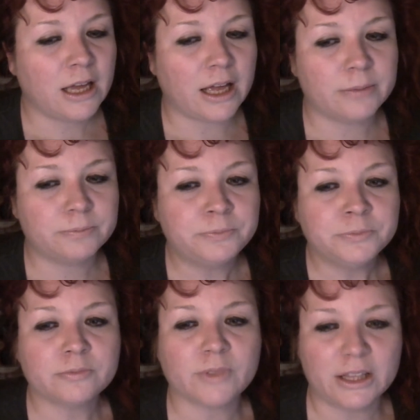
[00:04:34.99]
And
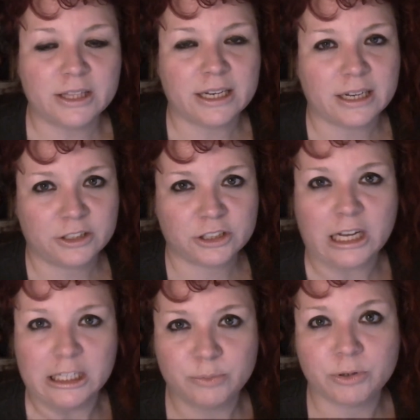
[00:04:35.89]
then I just
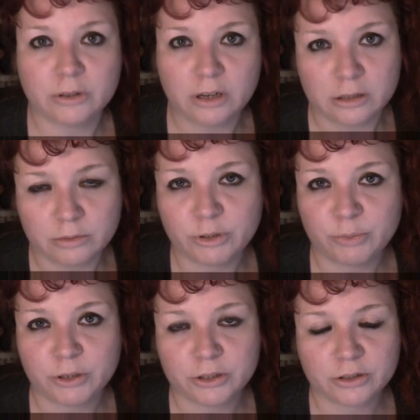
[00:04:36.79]
kind of prolong it
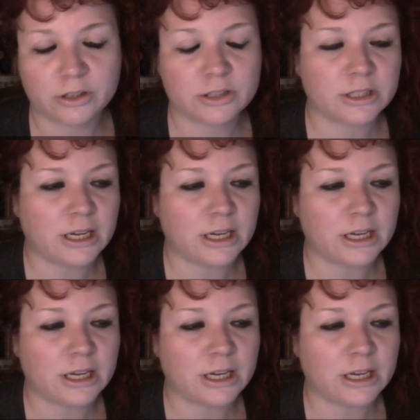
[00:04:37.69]
with products.